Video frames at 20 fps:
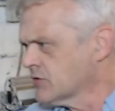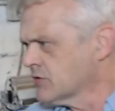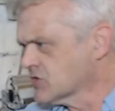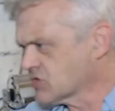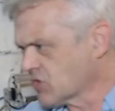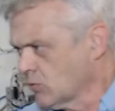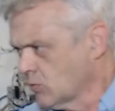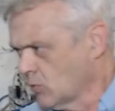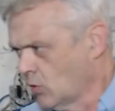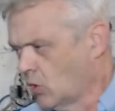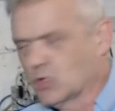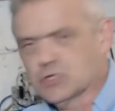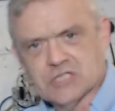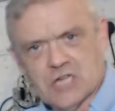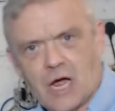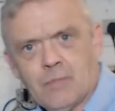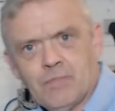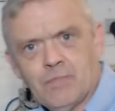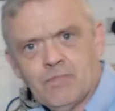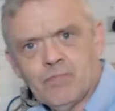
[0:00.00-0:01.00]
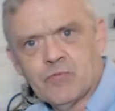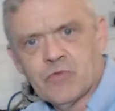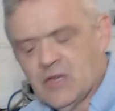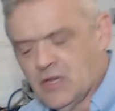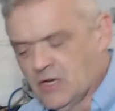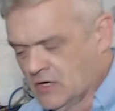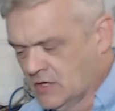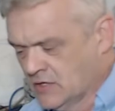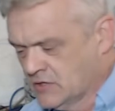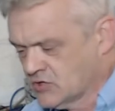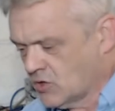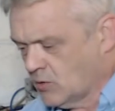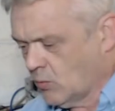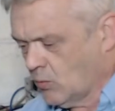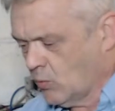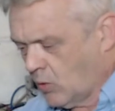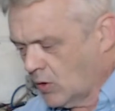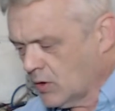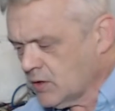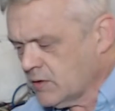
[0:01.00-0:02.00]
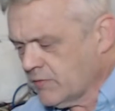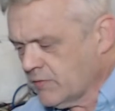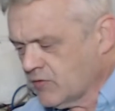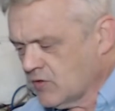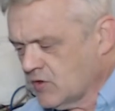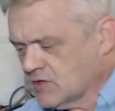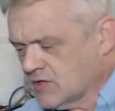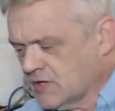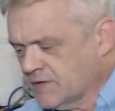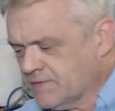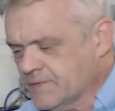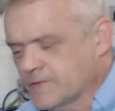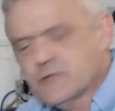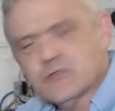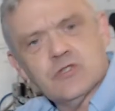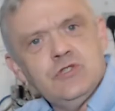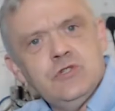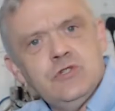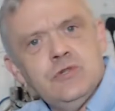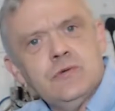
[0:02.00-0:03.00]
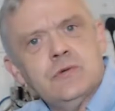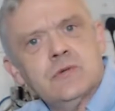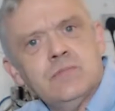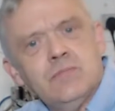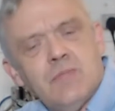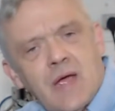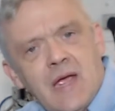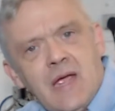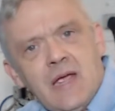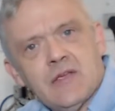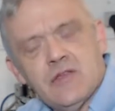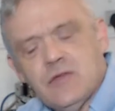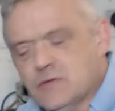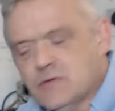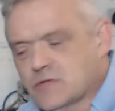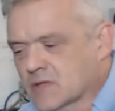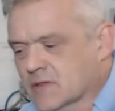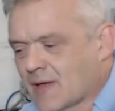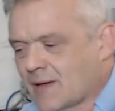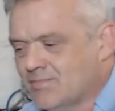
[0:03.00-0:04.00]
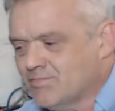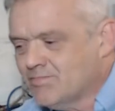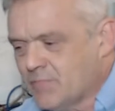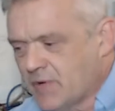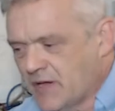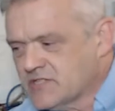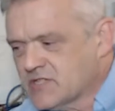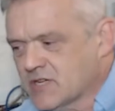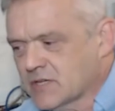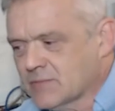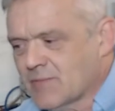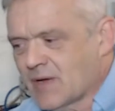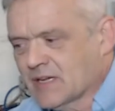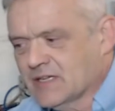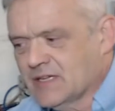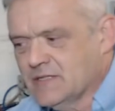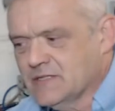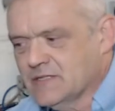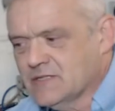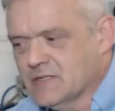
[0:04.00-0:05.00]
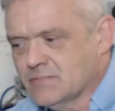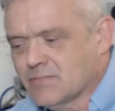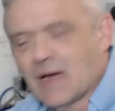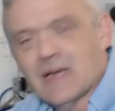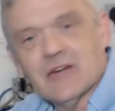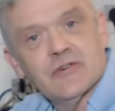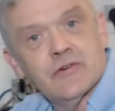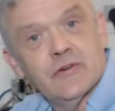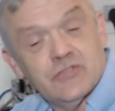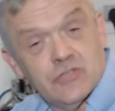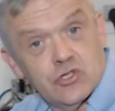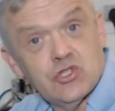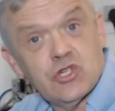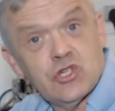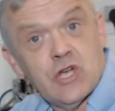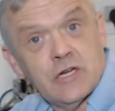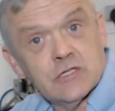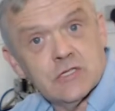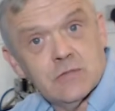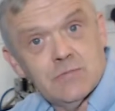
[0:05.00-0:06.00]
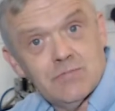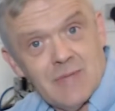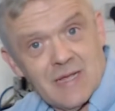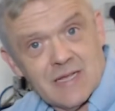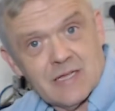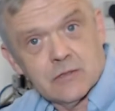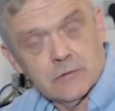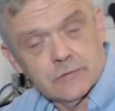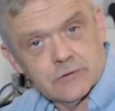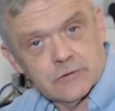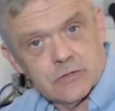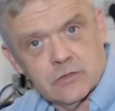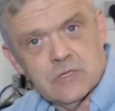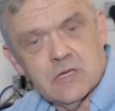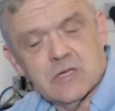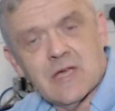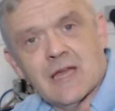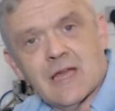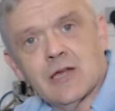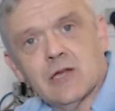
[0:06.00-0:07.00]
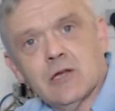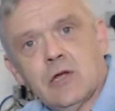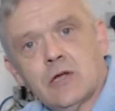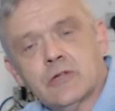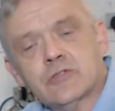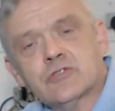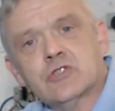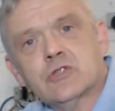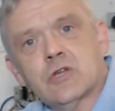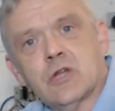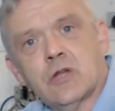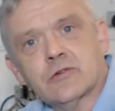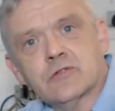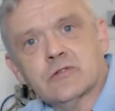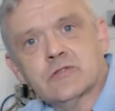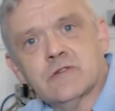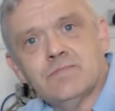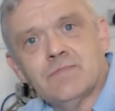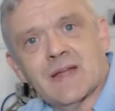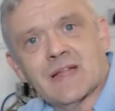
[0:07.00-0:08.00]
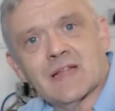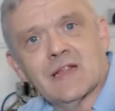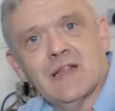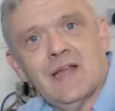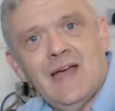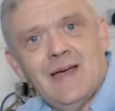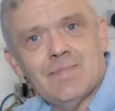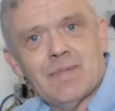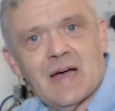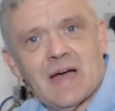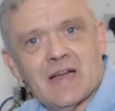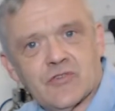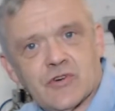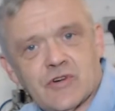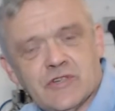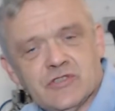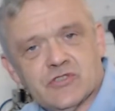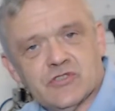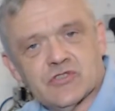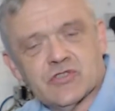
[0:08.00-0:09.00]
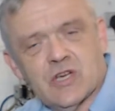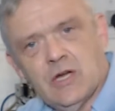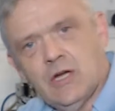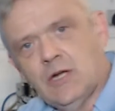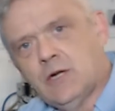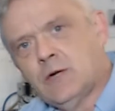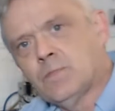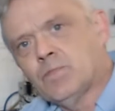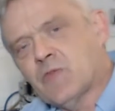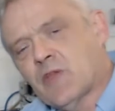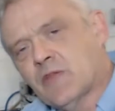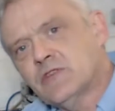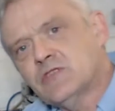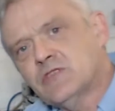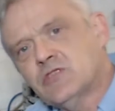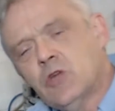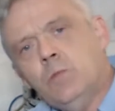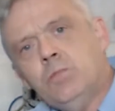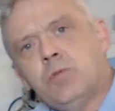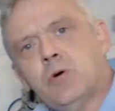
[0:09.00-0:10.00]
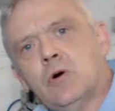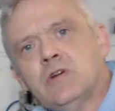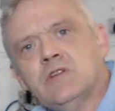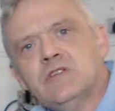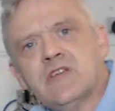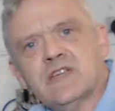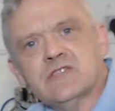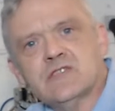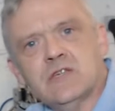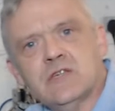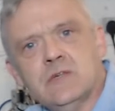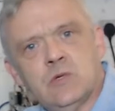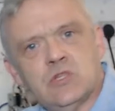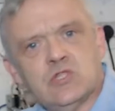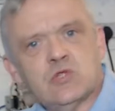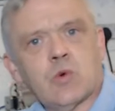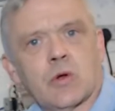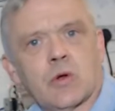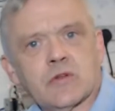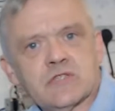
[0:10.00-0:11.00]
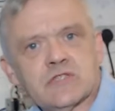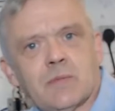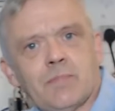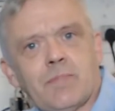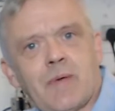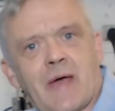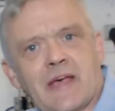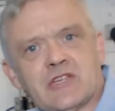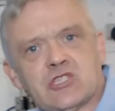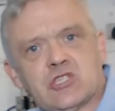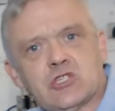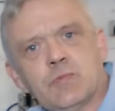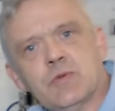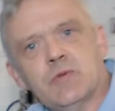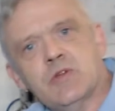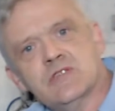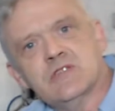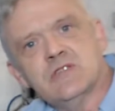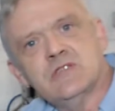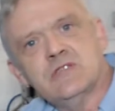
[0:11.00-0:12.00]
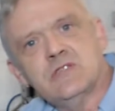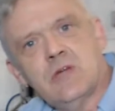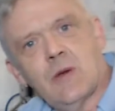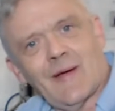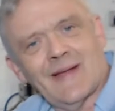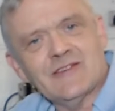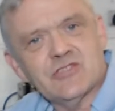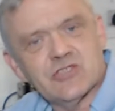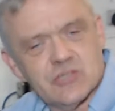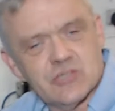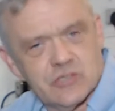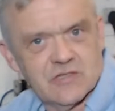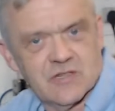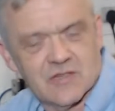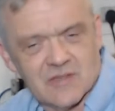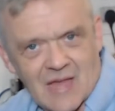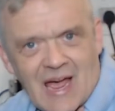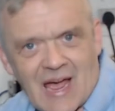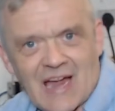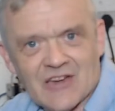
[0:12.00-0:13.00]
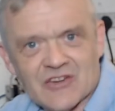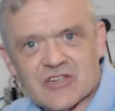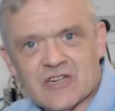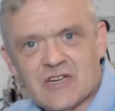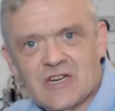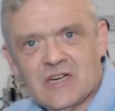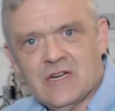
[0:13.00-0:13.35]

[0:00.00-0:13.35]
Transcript: the salt water. So one of the differences you could make using that basic magnesium battery is to change the metal so that you get lots and lots of metal air batteries. Now, there's no point asking which one is the best, because there's no answer to that.